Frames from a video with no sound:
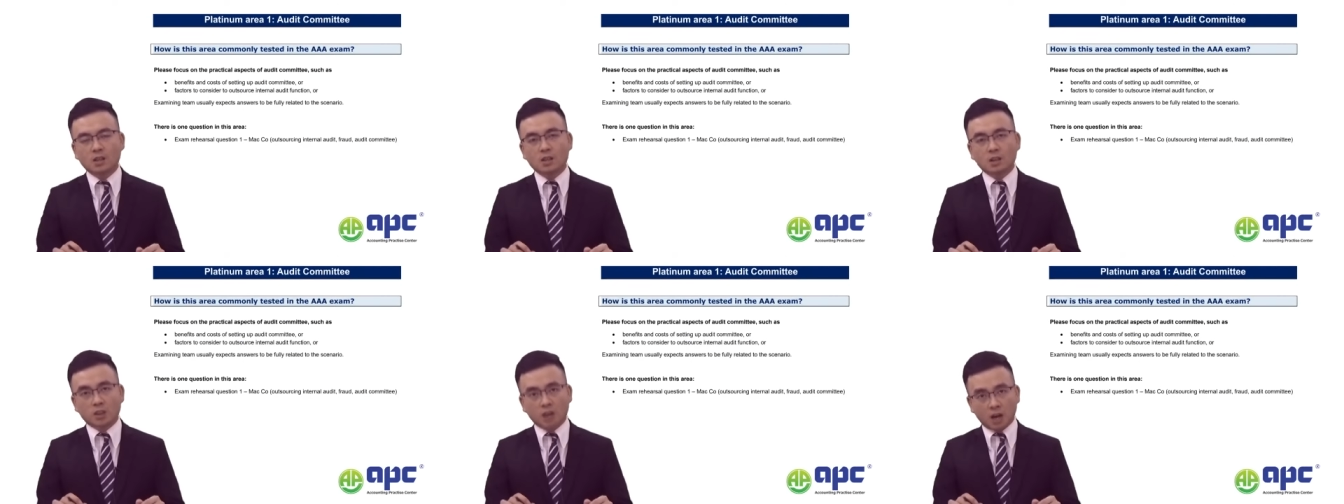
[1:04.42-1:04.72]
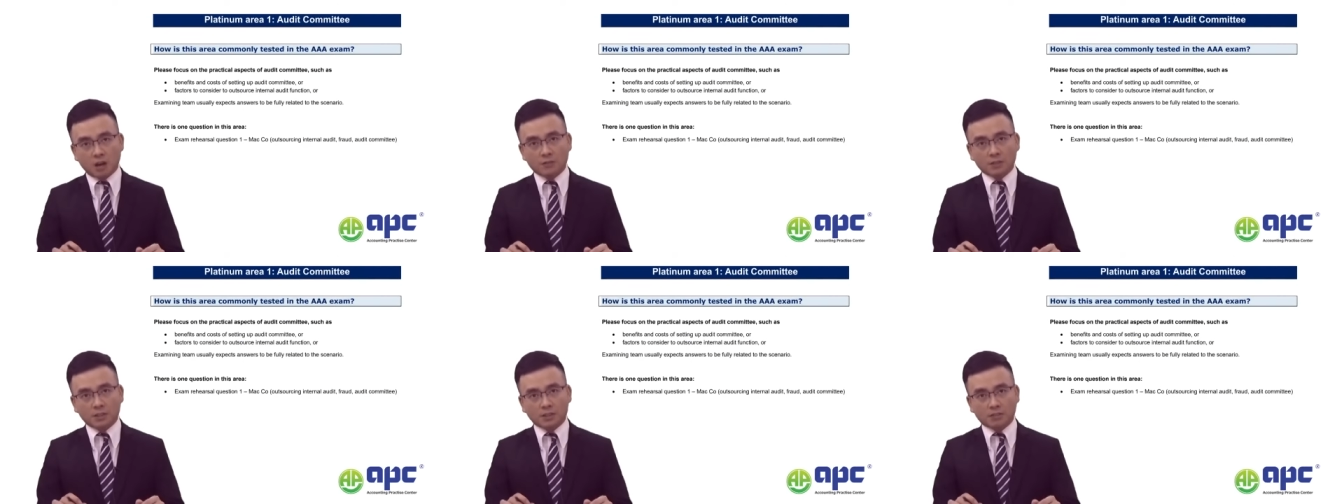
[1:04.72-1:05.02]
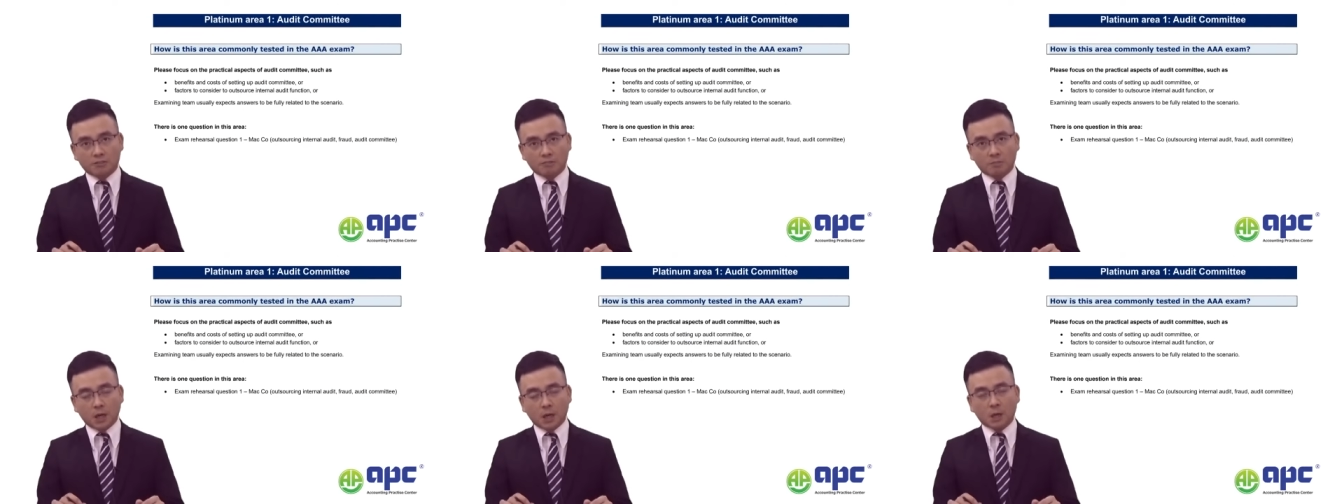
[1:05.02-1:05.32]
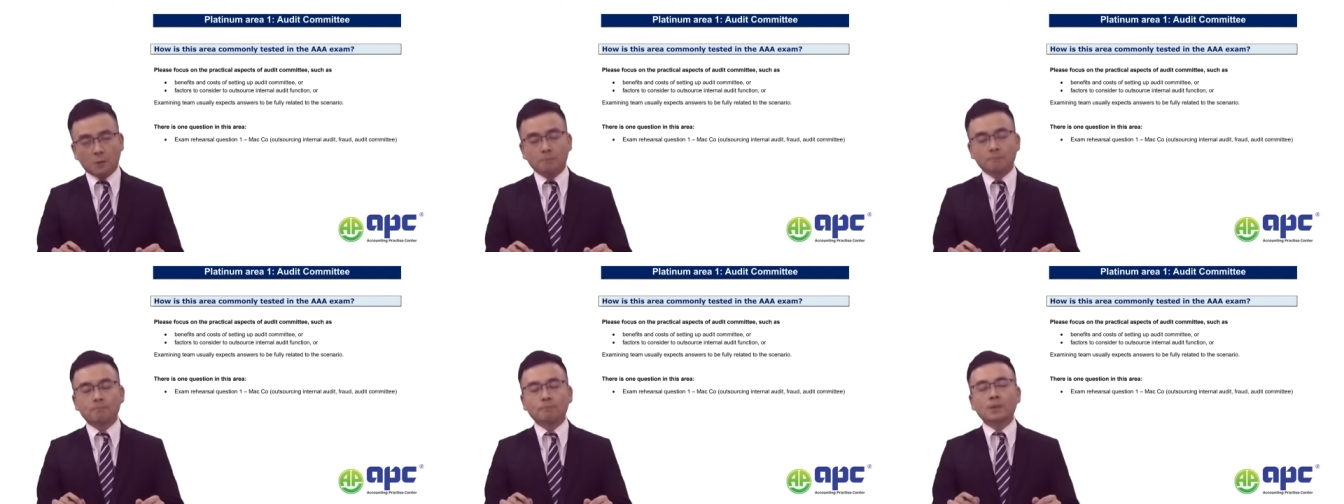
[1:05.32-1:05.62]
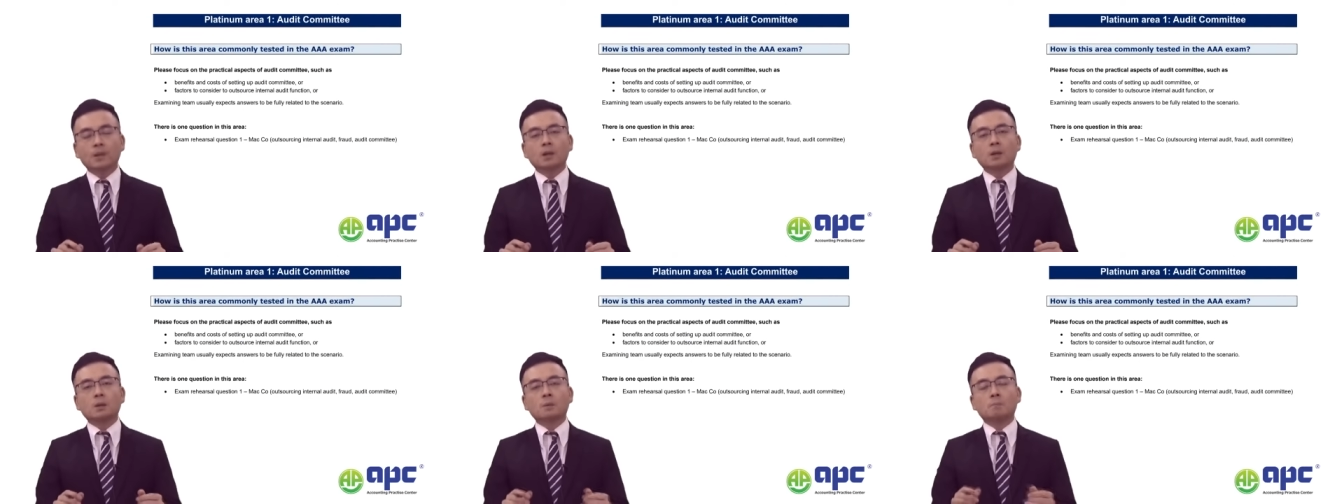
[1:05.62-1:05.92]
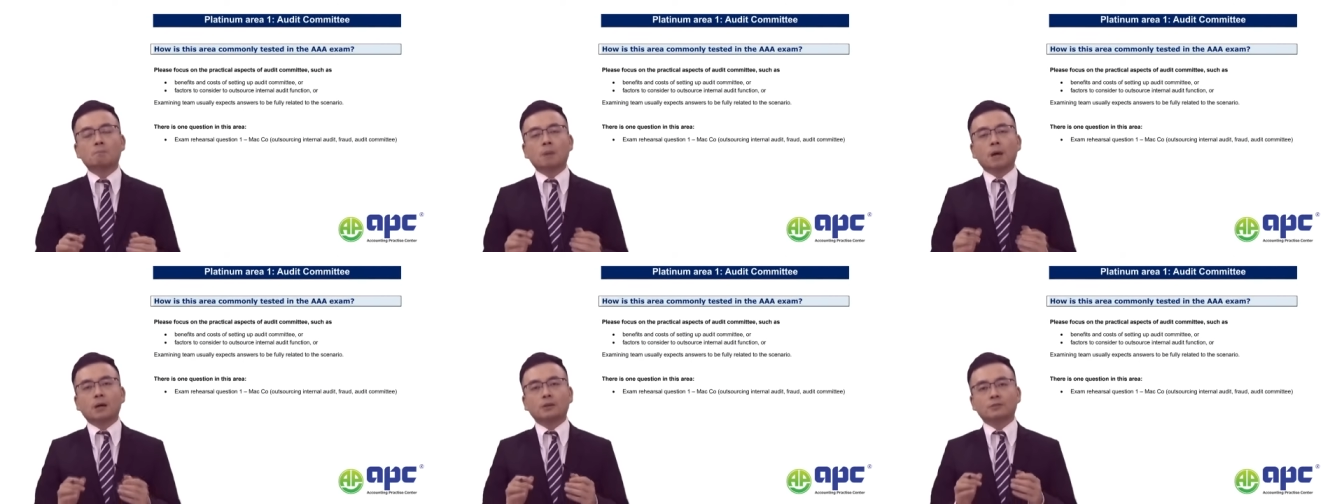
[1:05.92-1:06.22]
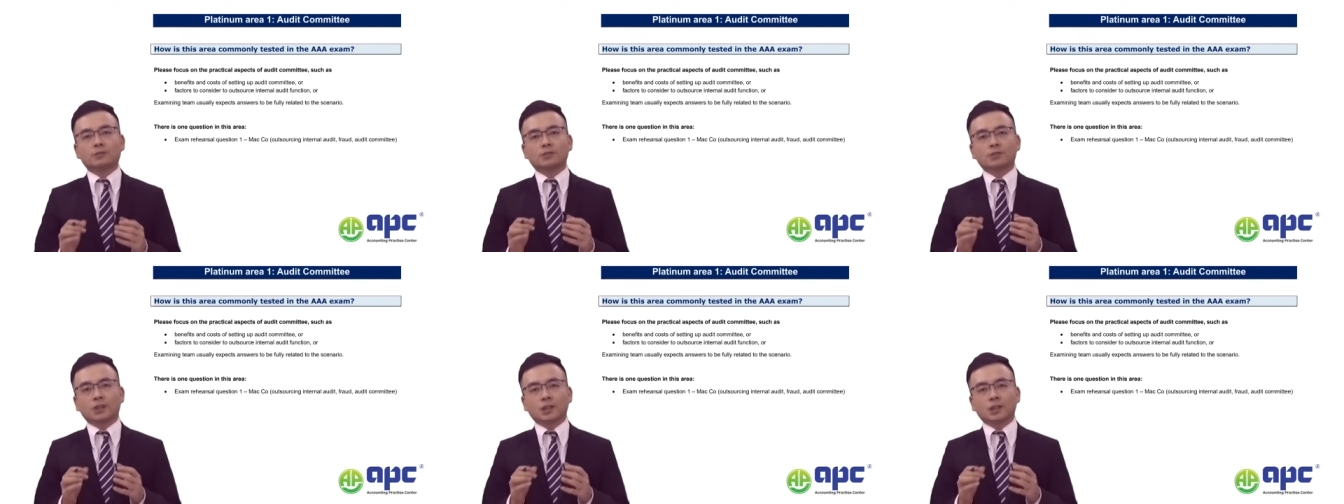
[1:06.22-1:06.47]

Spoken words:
narrative part, but